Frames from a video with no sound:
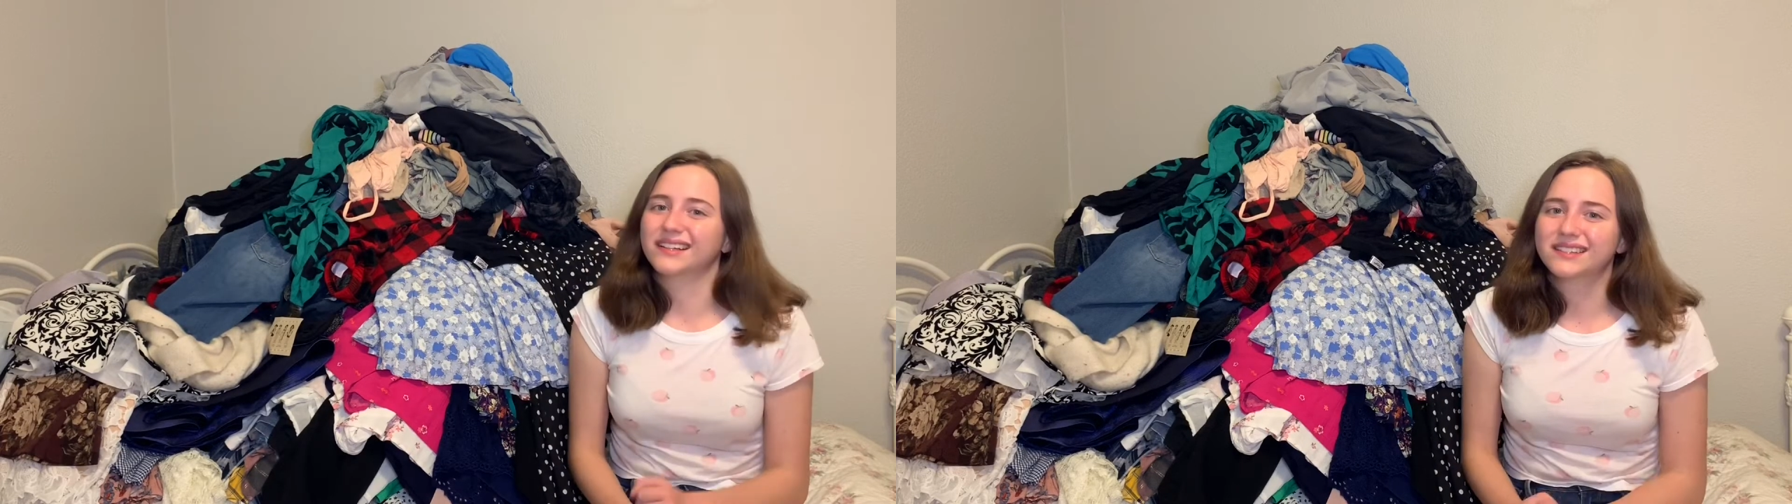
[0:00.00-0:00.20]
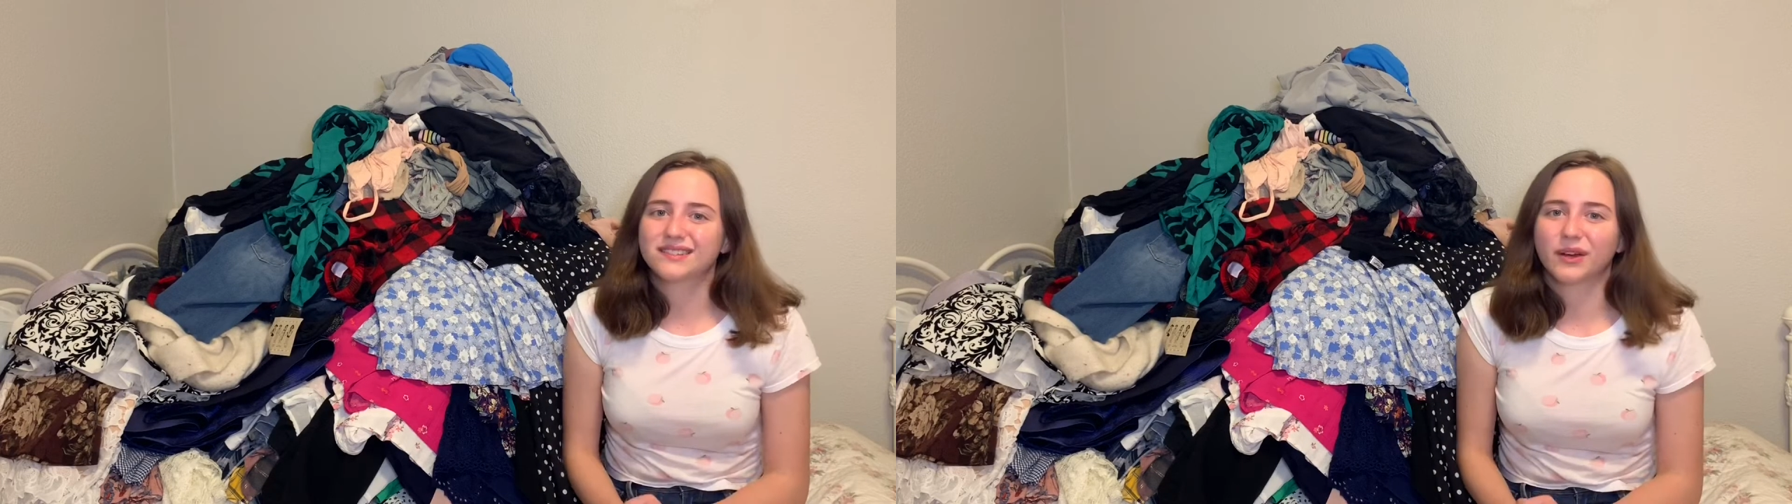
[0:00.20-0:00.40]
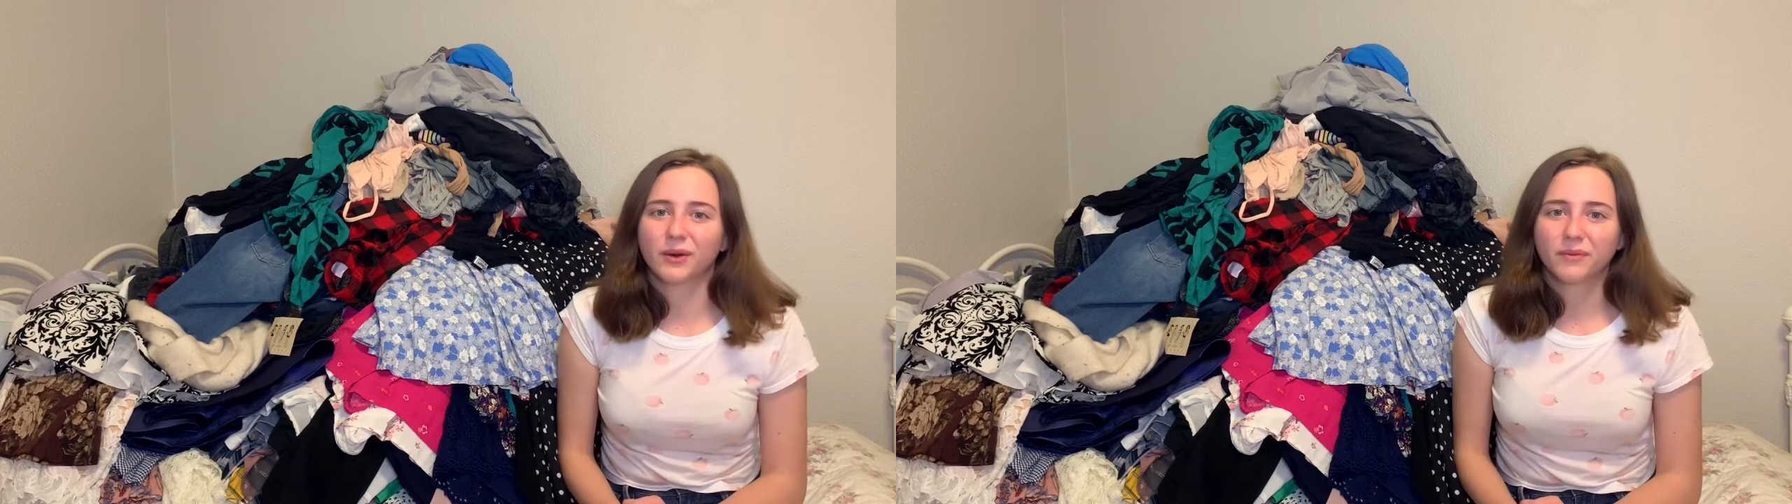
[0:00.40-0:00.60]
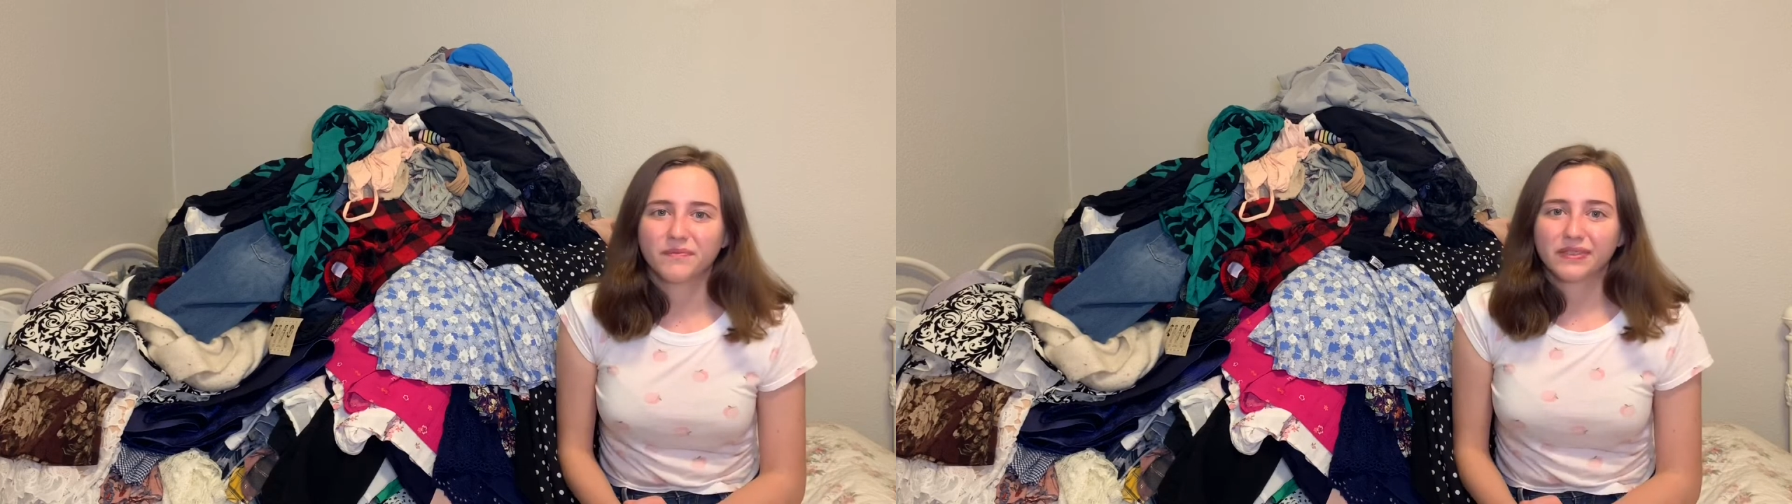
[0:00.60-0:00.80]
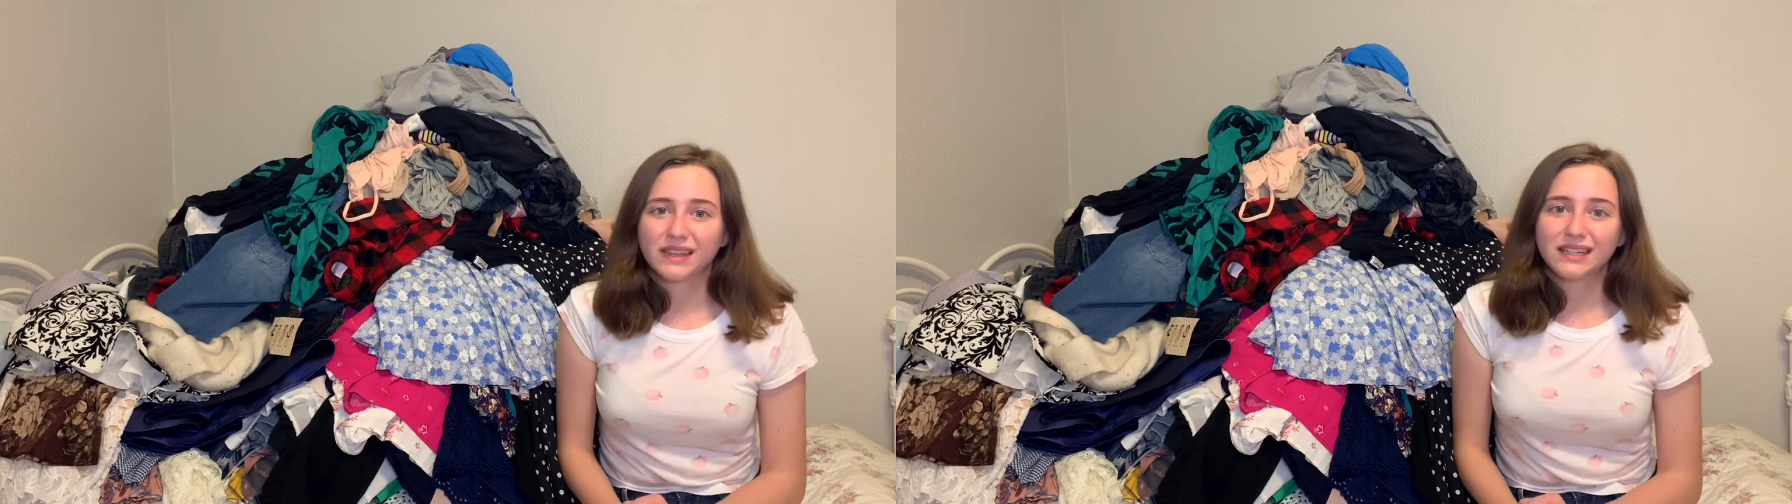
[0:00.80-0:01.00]
So
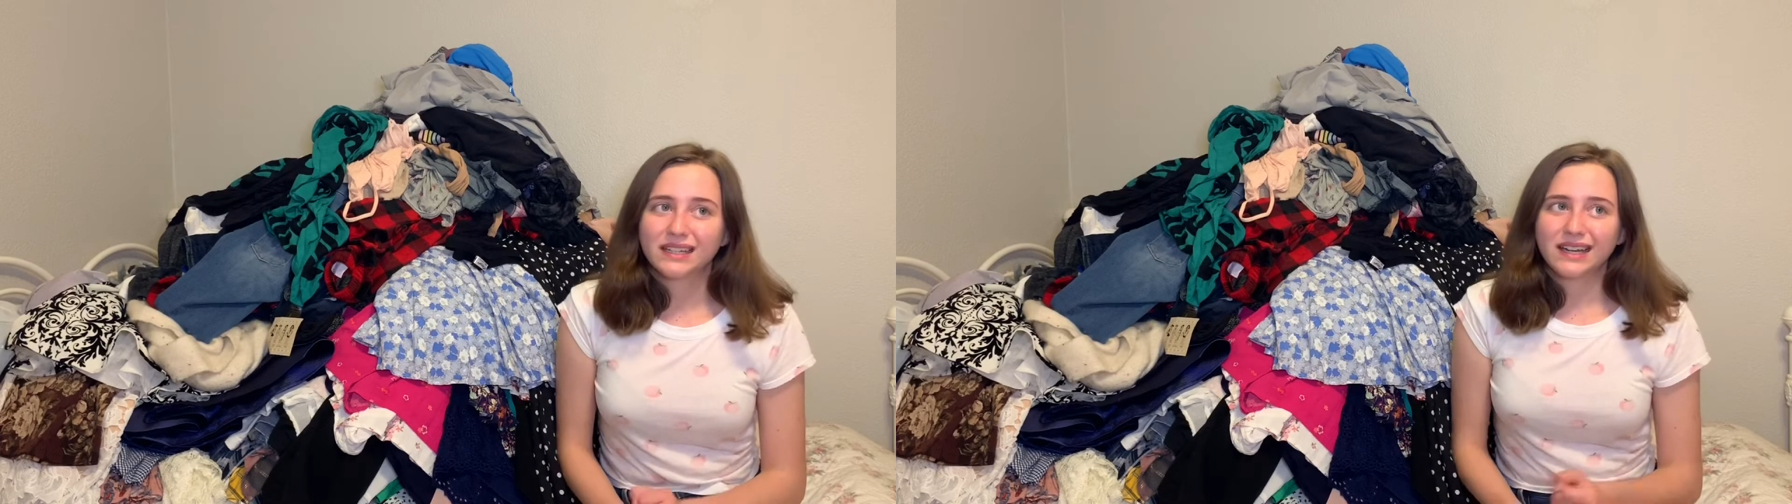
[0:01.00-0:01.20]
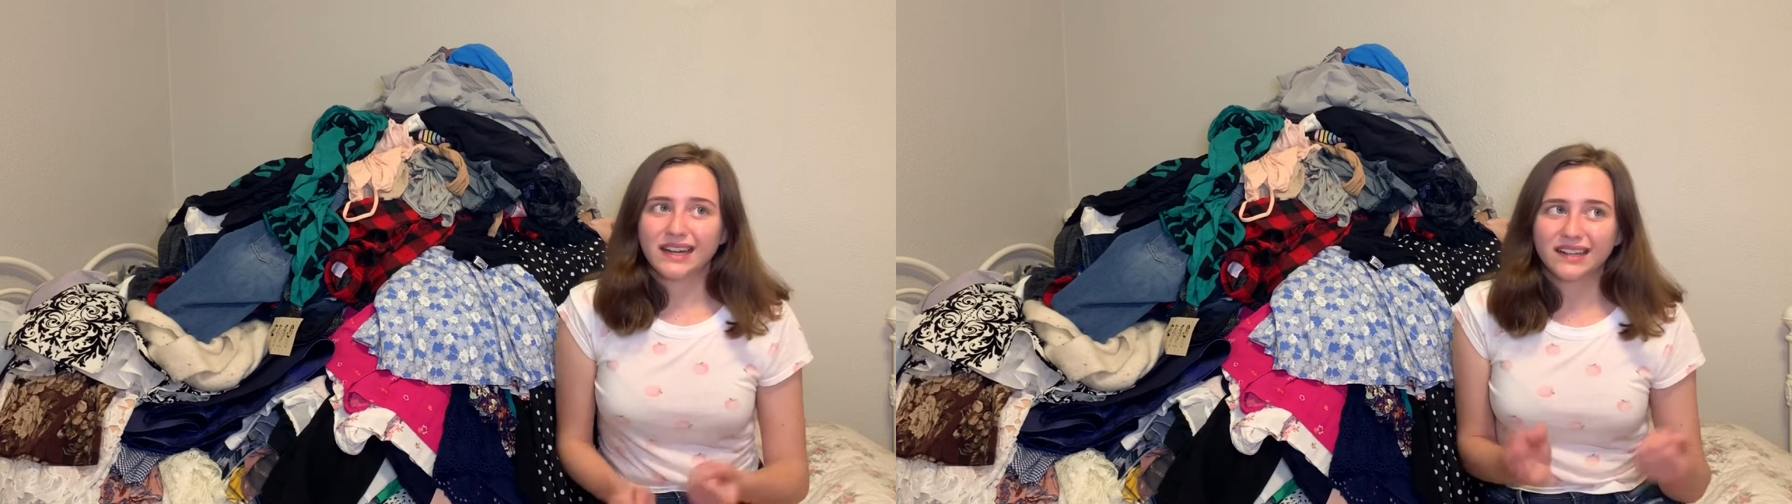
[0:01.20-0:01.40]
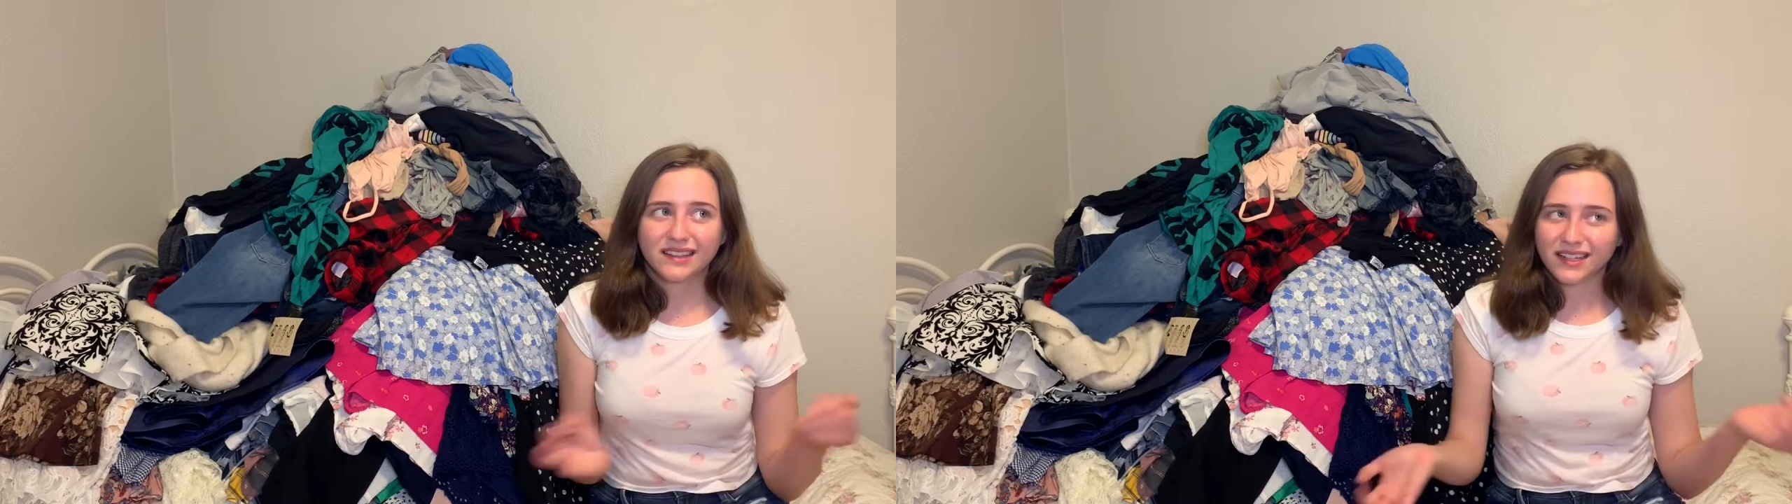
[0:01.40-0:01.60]
anything I